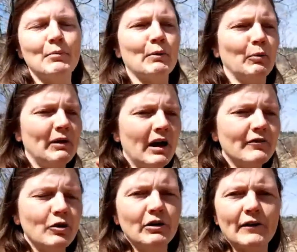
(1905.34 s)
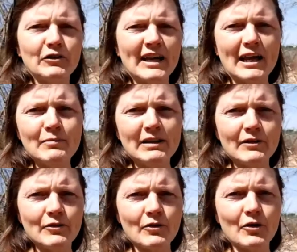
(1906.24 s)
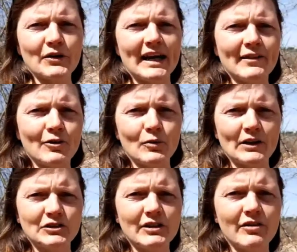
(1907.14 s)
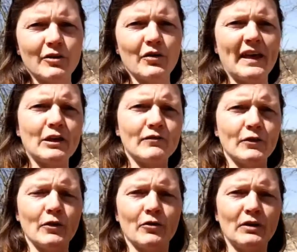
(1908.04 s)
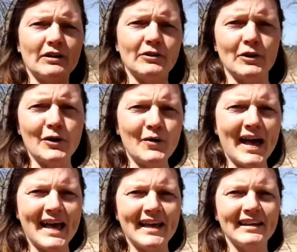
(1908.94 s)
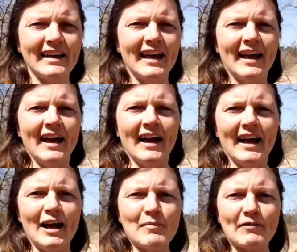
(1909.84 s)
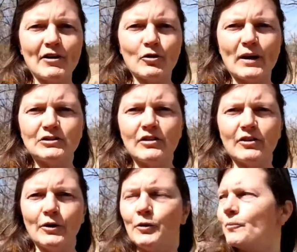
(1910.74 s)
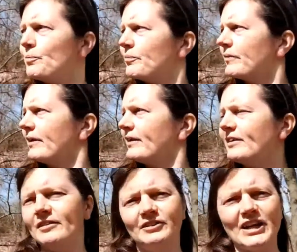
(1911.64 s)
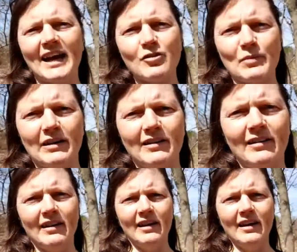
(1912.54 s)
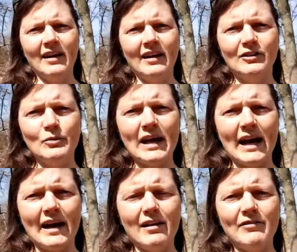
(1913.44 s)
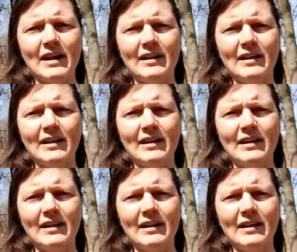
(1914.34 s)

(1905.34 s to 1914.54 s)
but we'll be on for another 10 minutes or so to answer questions. So thank you for those who need to go. And um, as far as questions go, Jasmine, do we have